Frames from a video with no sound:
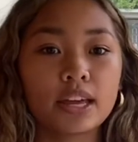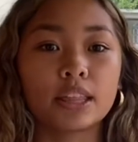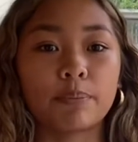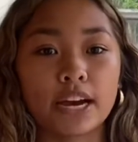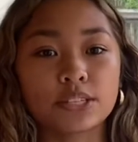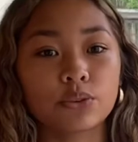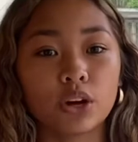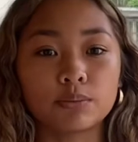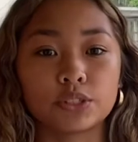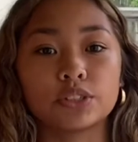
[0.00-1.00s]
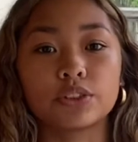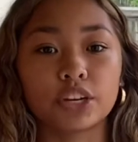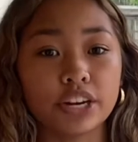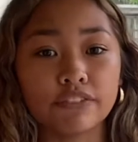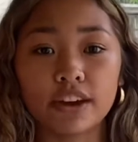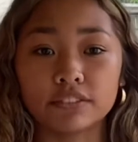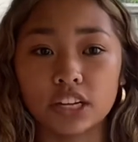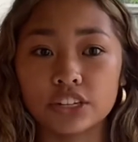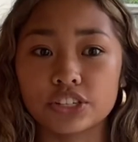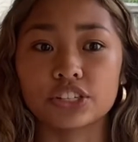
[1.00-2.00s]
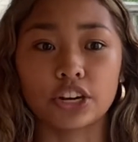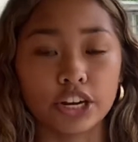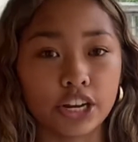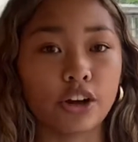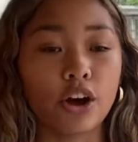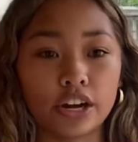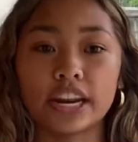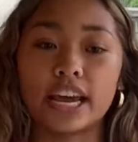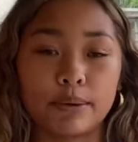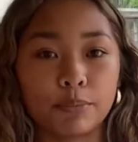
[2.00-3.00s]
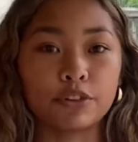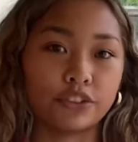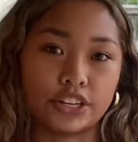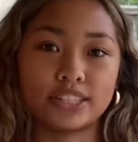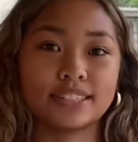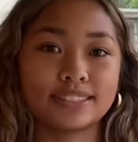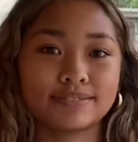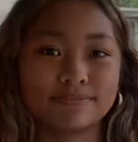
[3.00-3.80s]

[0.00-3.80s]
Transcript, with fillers: The price will go up to $35 starting on April 1st.